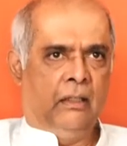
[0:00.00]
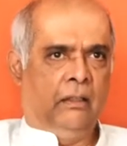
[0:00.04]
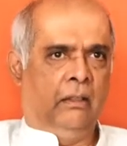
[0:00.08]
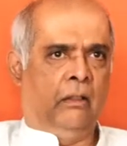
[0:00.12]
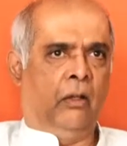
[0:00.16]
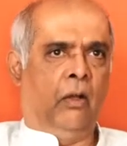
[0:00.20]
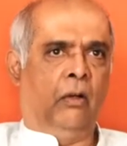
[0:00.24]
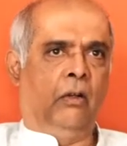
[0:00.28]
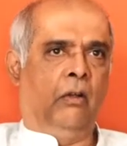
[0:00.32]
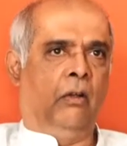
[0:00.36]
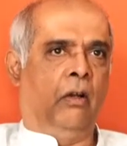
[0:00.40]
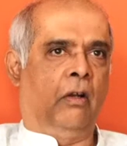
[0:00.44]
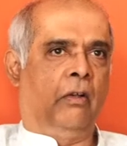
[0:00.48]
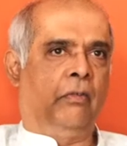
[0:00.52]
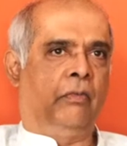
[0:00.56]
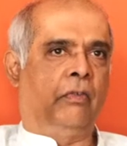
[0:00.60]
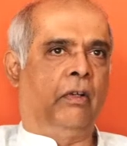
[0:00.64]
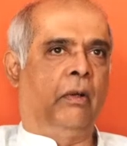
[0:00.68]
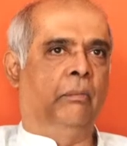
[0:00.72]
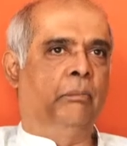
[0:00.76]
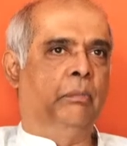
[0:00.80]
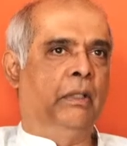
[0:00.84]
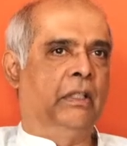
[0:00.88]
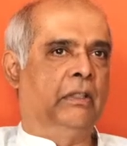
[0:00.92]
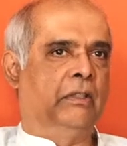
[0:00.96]
A lot of
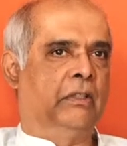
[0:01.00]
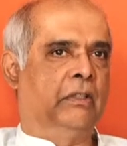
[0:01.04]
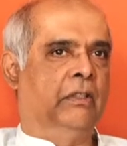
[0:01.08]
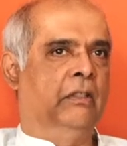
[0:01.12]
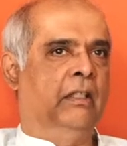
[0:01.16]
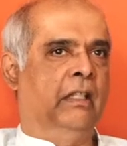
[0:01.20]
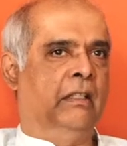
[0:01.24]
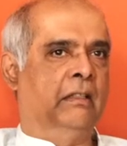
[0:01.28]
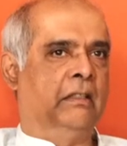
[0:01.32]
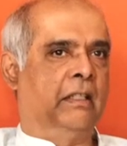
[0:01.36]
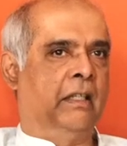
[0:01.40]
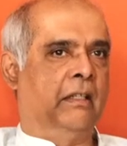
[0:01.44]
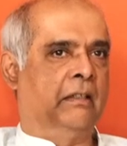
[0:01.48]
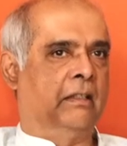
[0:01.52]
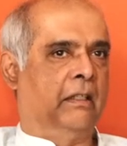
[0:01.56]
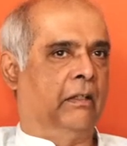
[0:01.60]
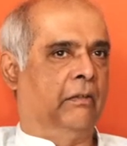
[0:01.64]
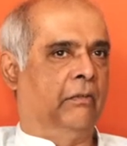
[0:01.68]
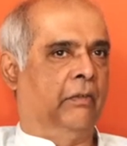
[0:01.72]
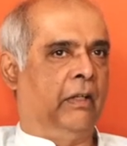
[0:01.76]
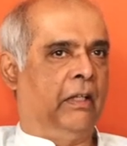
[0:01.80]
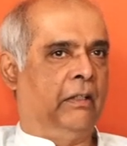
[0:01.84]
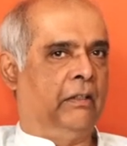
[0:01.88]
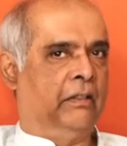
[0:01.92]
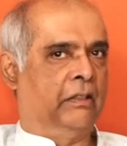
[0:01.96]
companies these days
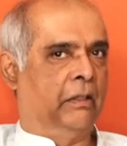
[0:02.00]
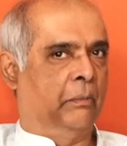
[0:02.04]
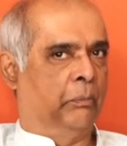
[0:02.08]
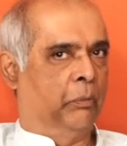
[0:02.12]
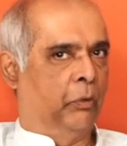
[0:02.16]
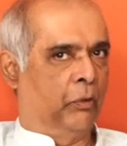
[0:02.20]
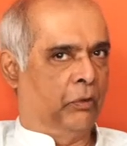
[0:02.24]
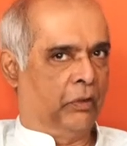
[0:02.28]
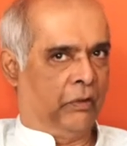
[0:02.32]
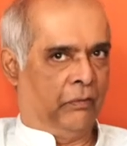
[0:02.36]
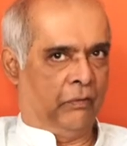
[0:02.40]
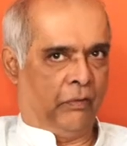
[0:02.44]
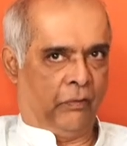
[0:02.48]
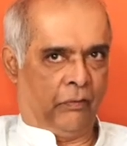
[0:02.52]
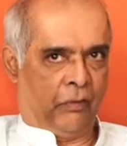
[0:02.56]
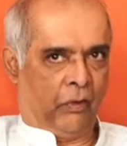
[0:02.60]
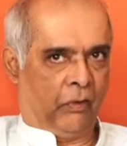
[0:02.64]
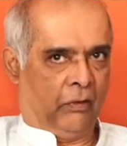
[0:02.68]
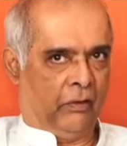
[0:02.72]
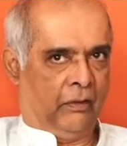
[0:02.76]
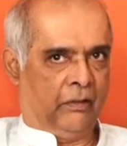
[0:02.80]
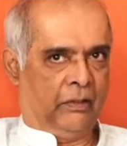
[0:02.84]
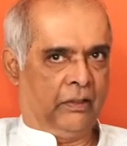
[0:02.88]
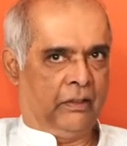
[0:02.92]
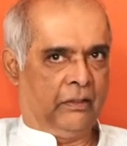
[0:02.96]
are very supportive of
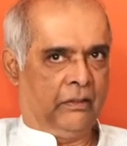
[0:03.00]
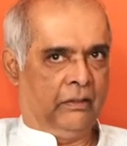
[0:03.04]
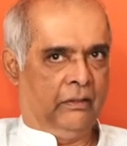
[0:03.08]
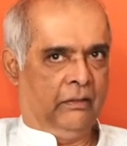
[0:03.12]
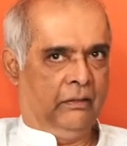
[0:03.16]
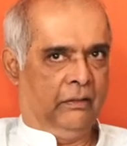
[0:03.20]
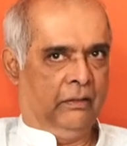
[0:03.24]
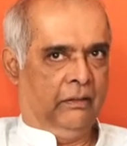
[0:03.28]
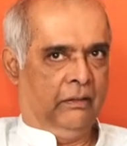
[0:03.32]
all this.